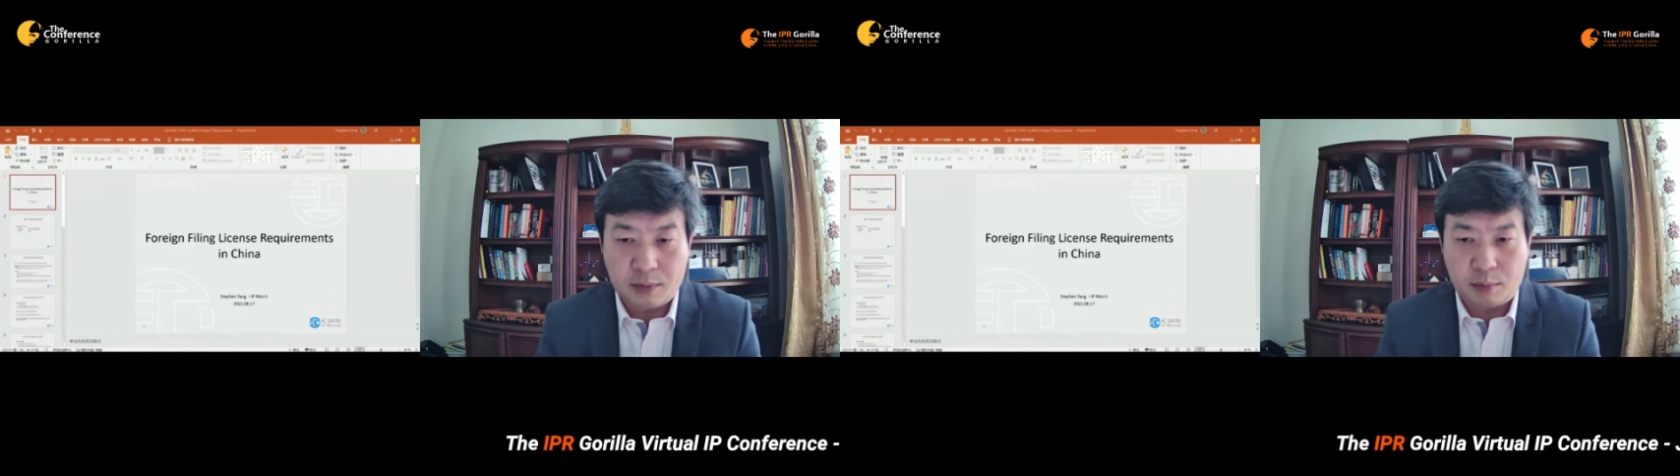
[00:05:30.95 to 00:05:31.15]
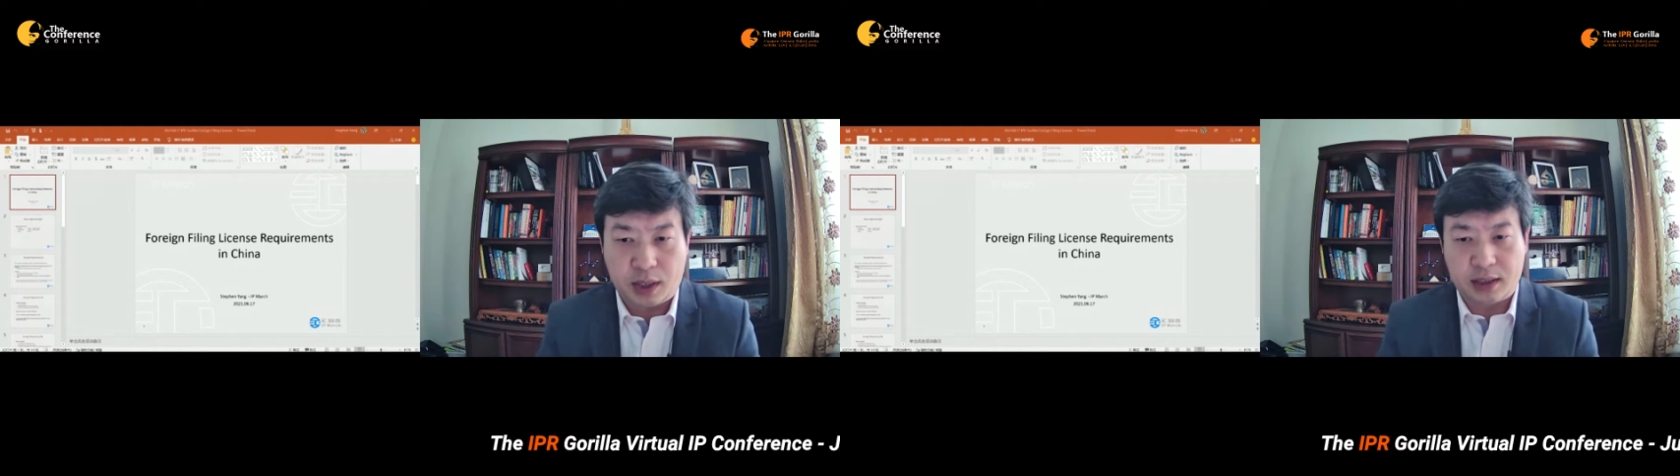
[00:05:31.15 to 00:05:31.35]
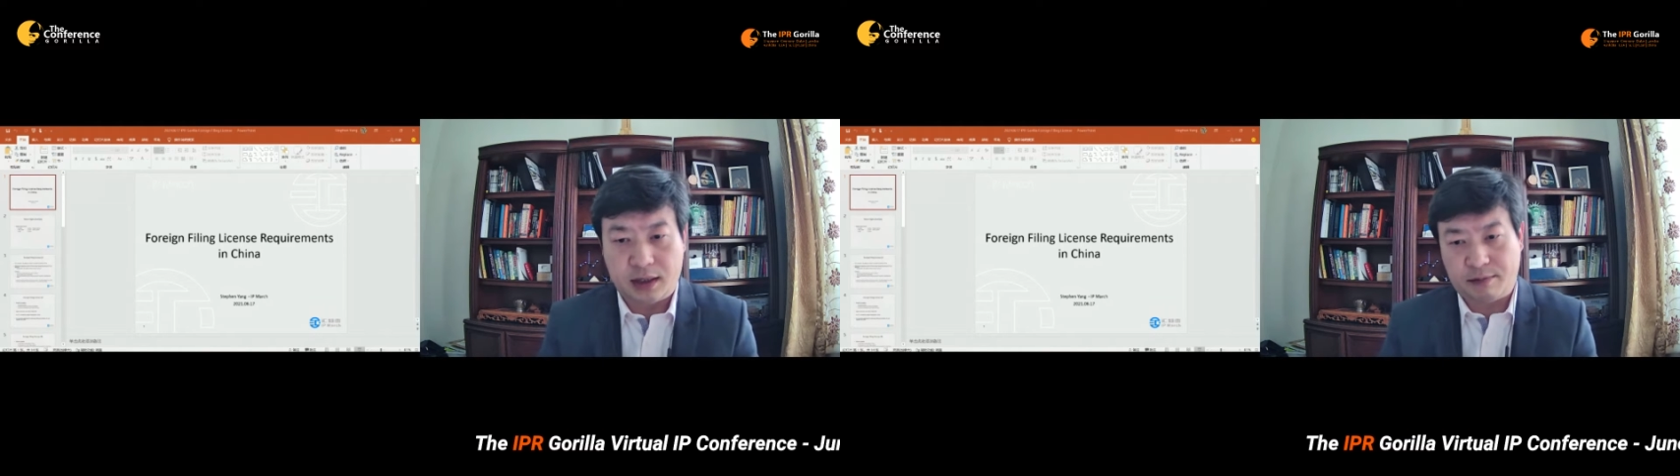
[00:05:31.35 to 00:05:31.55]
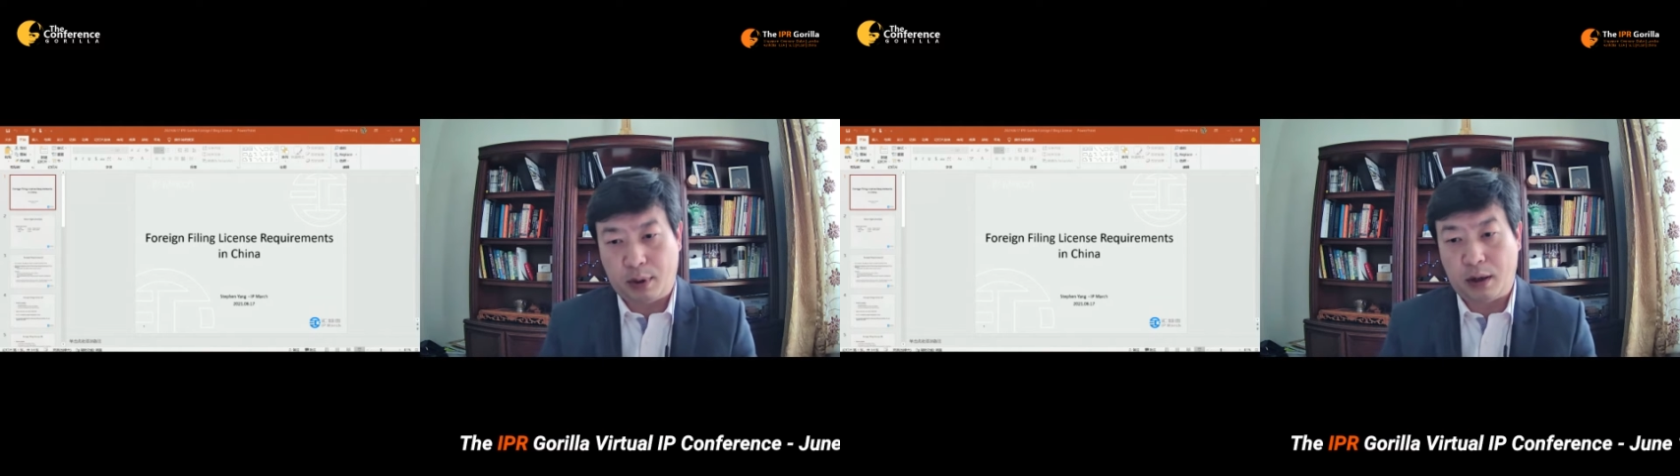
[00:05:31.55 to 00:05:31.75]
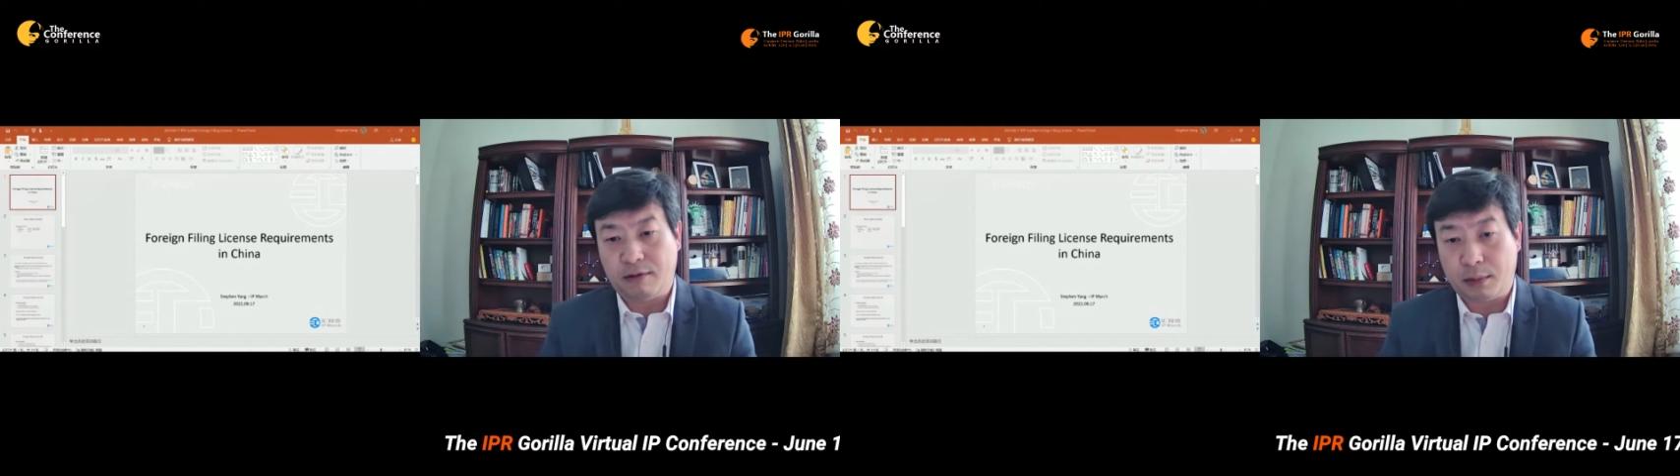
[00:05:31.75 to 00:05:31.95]
But
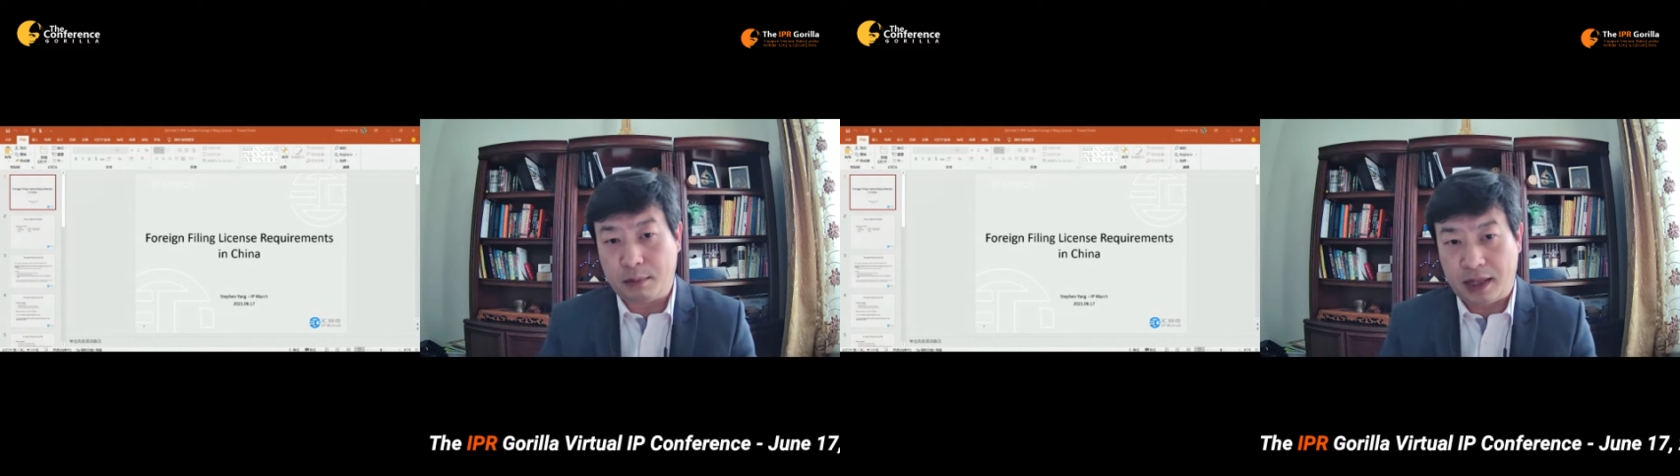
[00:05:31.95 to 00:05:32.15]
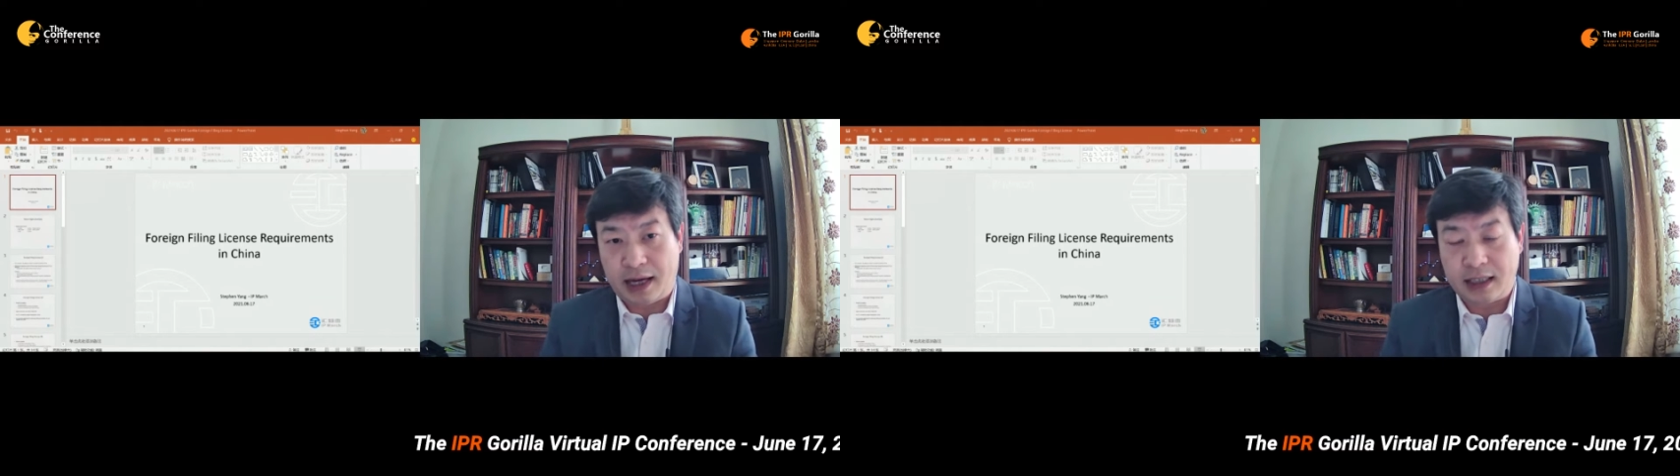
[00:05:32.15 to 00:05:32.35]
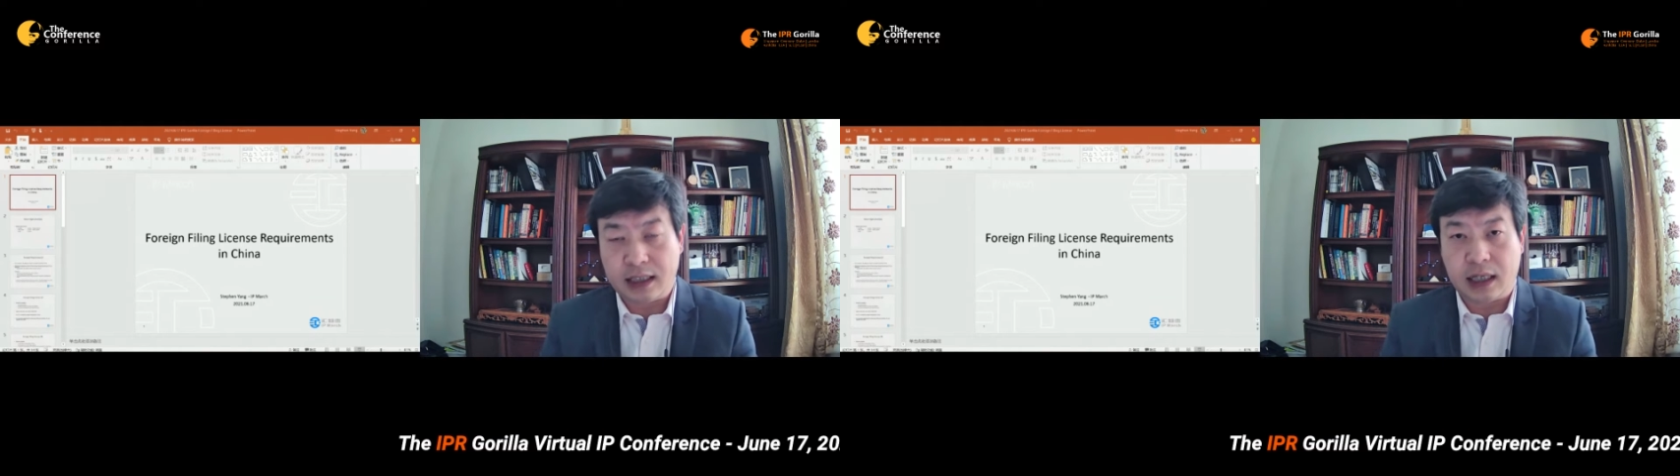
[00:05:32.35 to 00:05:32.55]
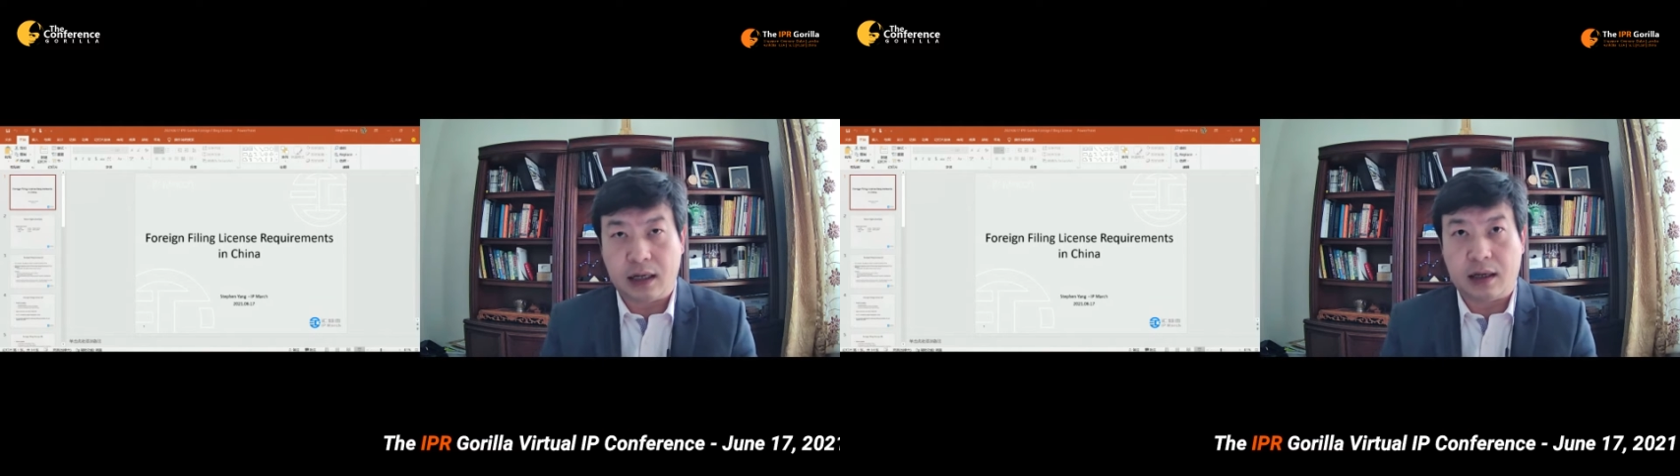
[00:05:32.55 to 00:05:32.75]
apart from that,